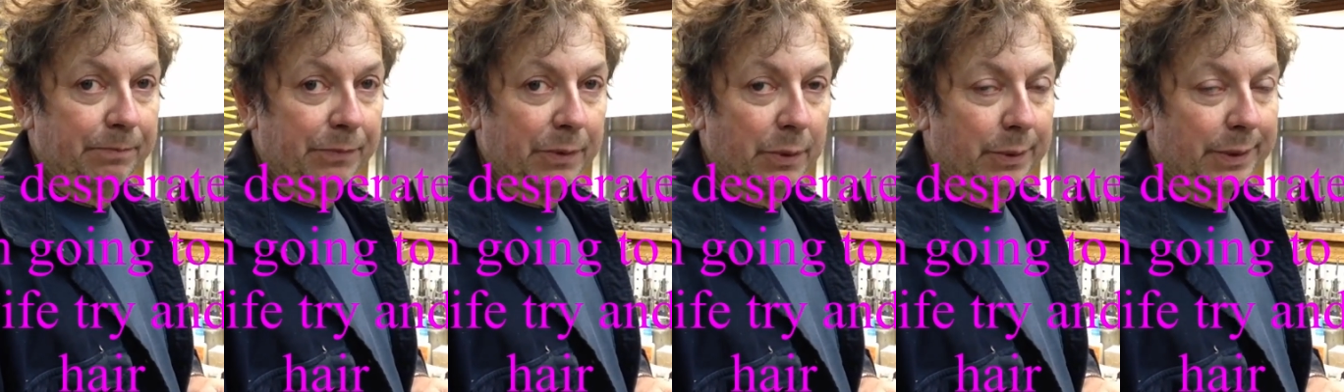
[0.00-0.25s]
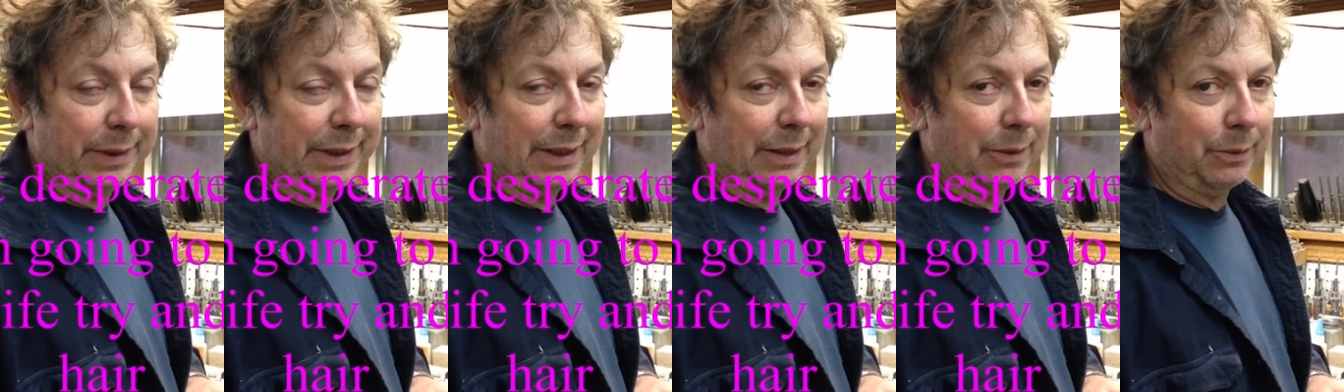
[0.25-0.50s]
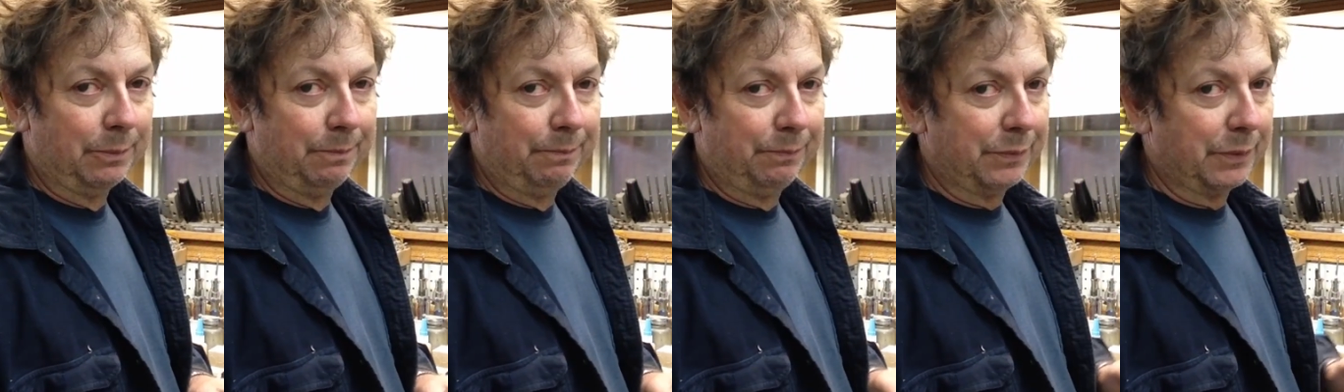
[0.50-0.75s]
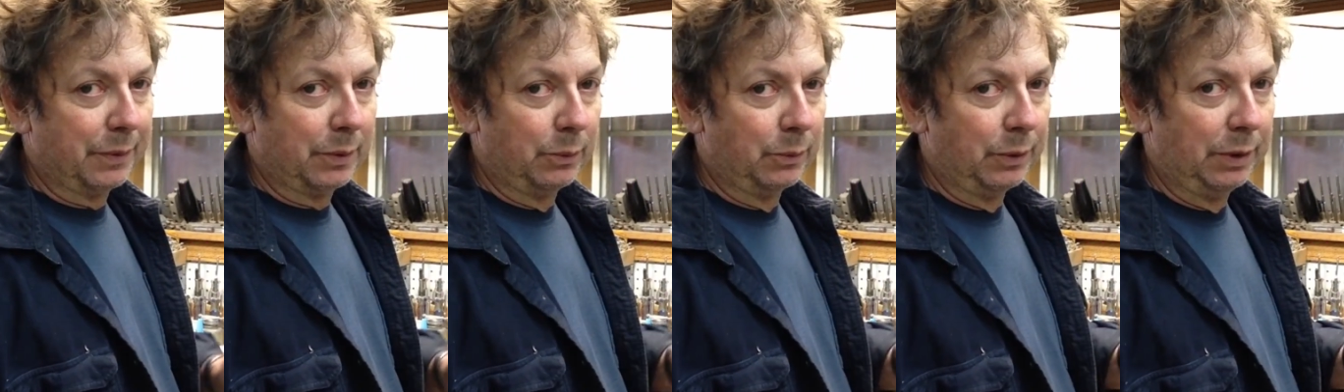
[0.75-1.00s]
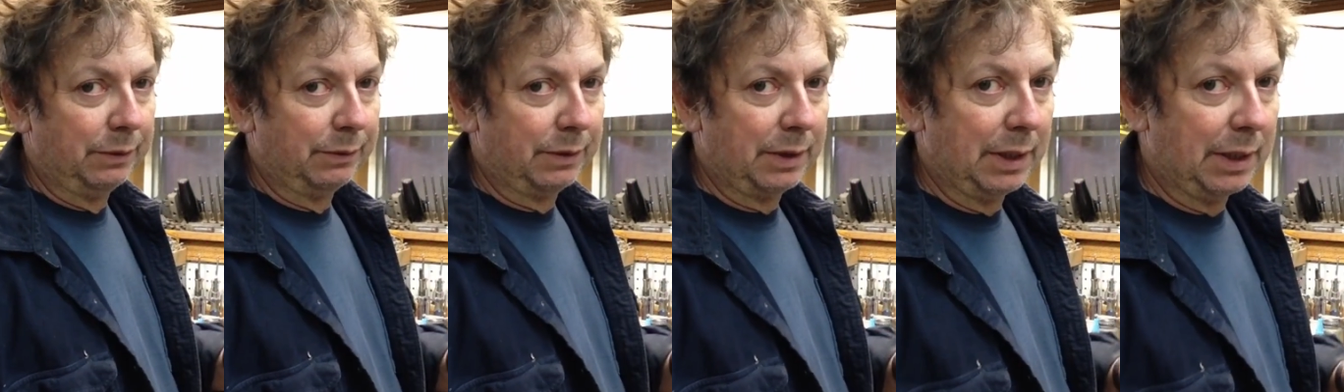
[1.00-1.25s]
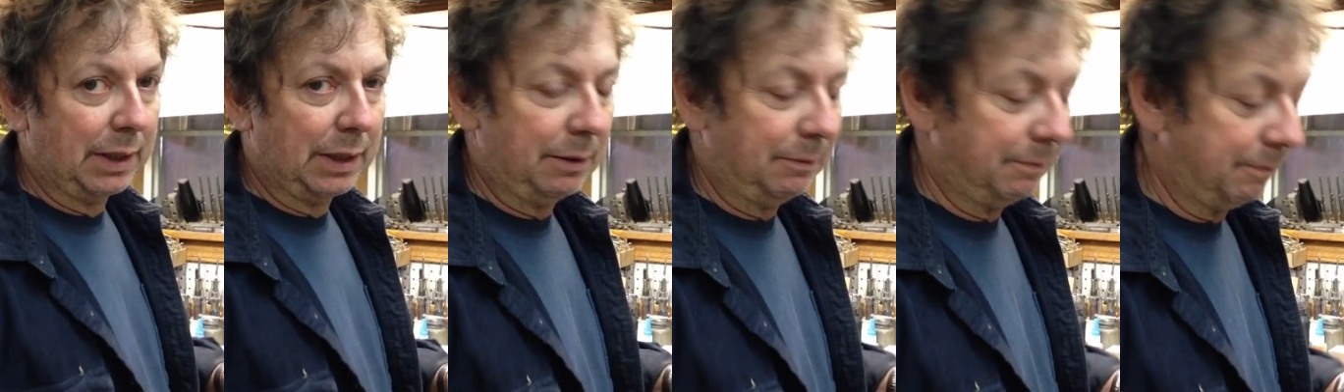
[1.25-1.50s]
Well, we've
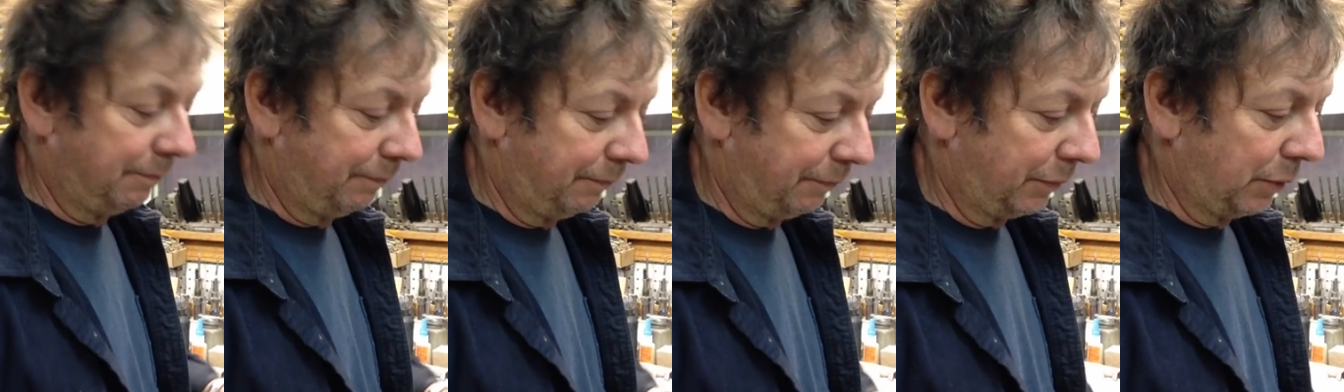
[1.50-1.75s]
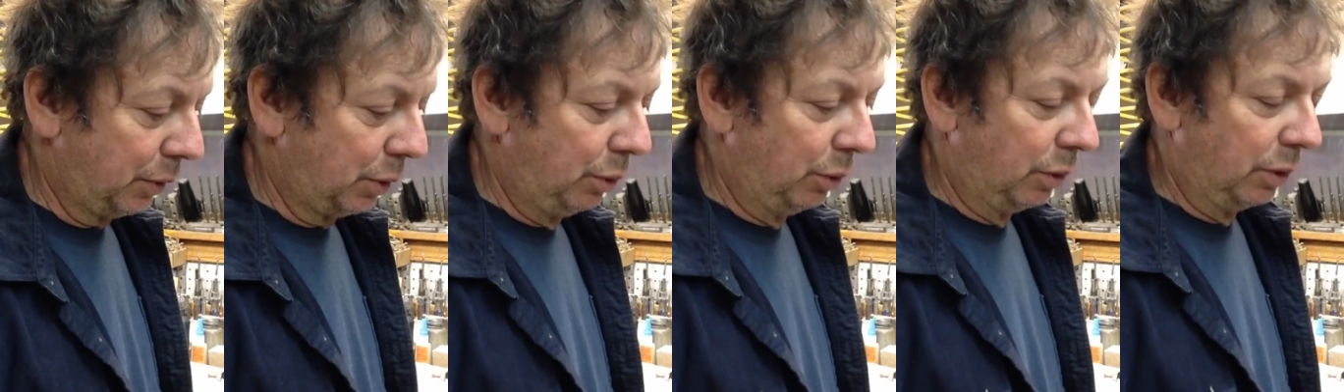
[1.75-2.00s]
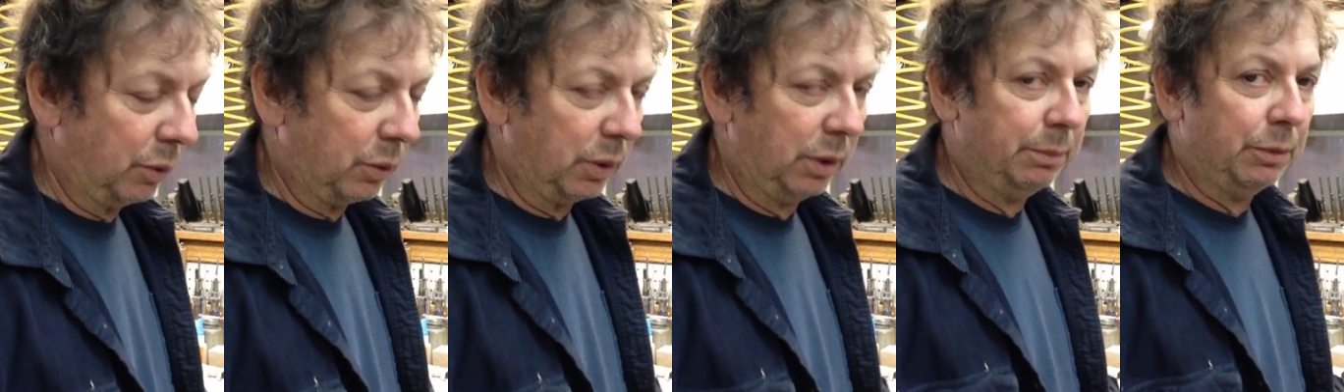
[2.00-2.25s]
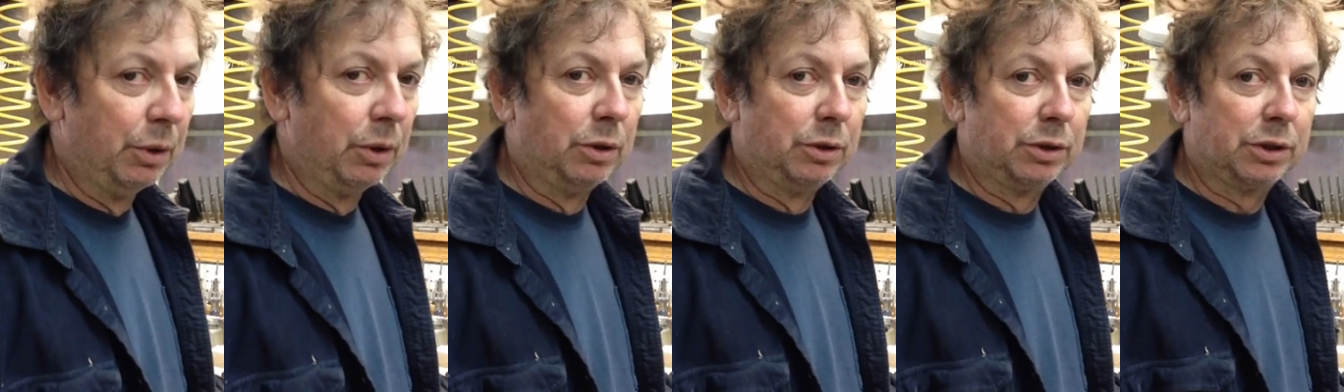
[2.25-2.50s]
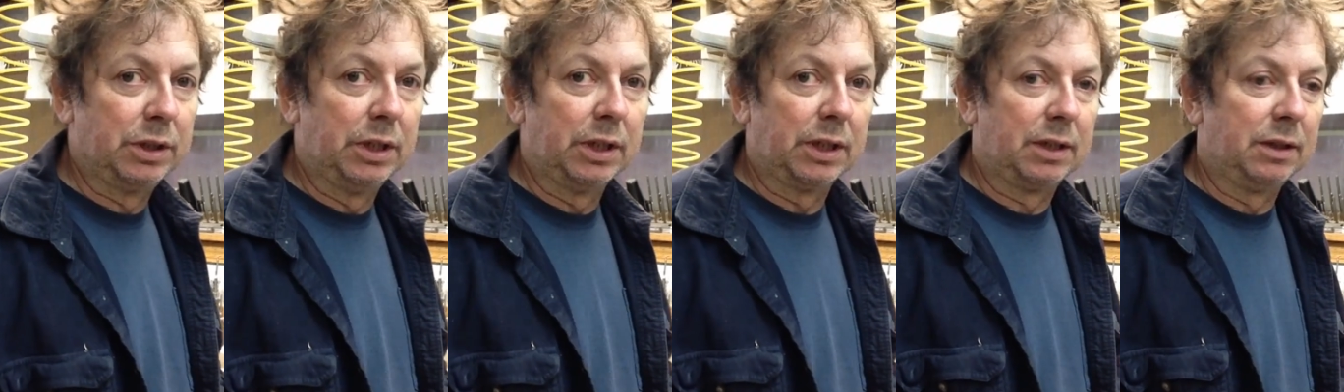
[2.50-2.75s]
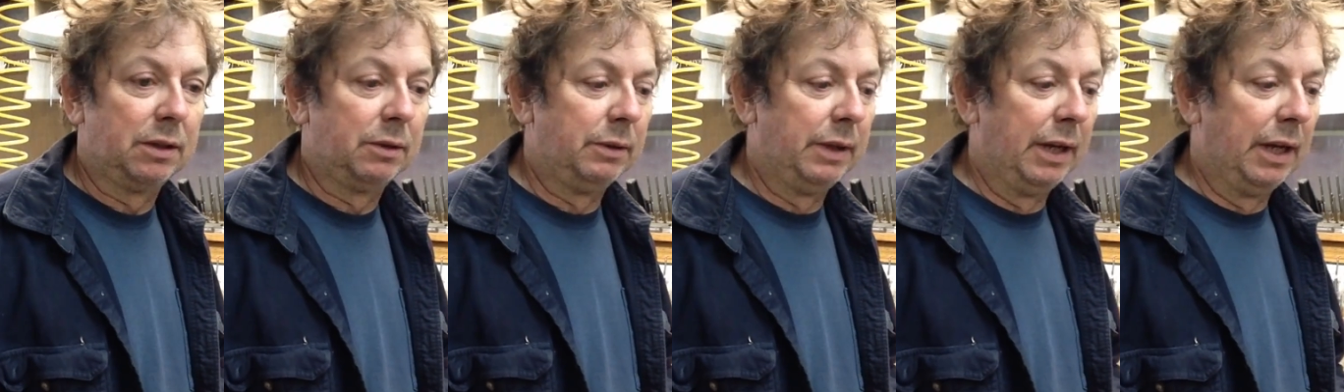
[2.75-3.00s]
got two or three motors
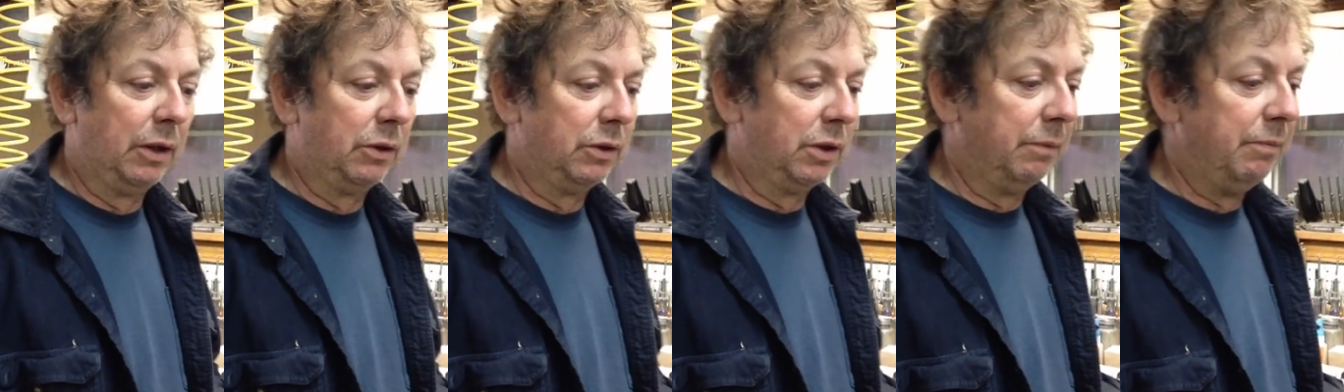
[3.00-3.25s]
kicking around.